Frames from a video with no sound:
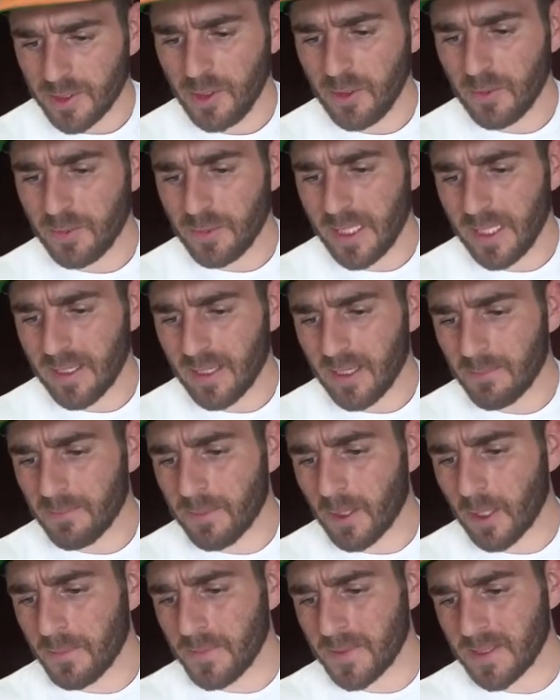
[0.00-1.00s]
Do you plan on
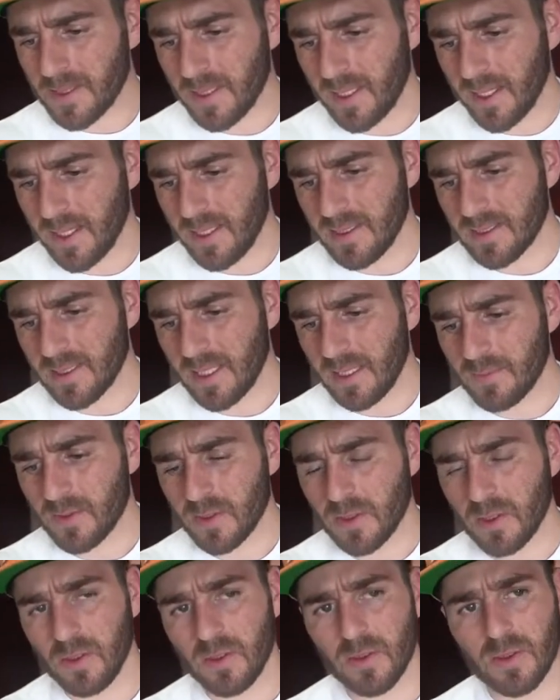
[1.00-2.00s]
purposing anytime
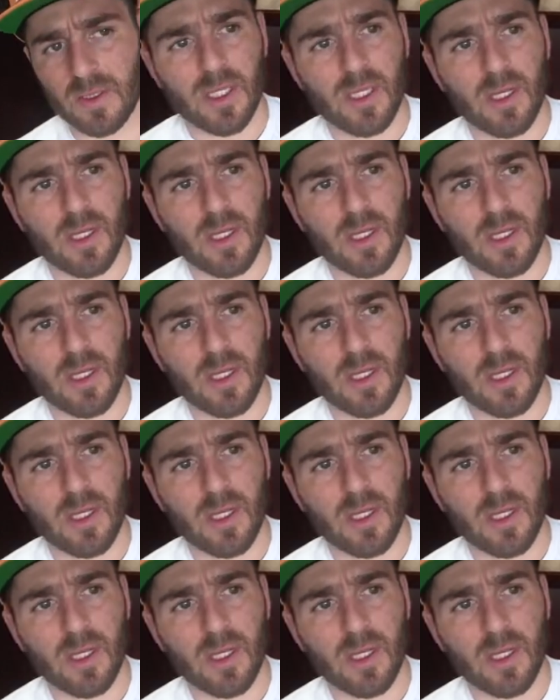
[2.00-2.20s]
soon?